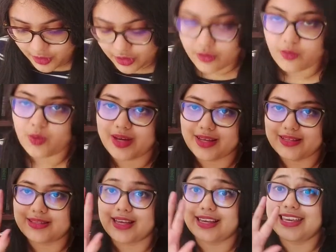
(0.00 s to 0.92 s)
book
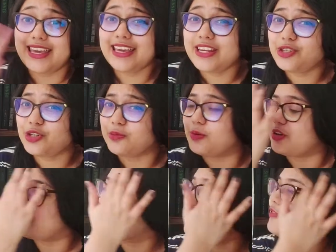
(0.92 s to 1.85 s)
was a Kindle
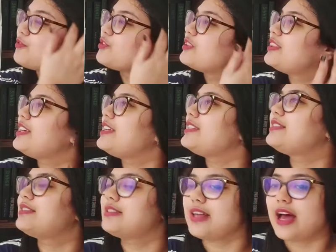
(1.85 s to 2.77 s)
book, and for
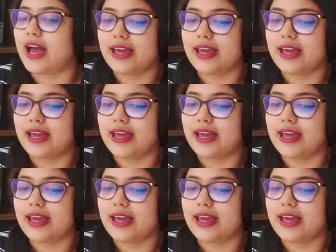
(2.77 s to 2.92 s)
this,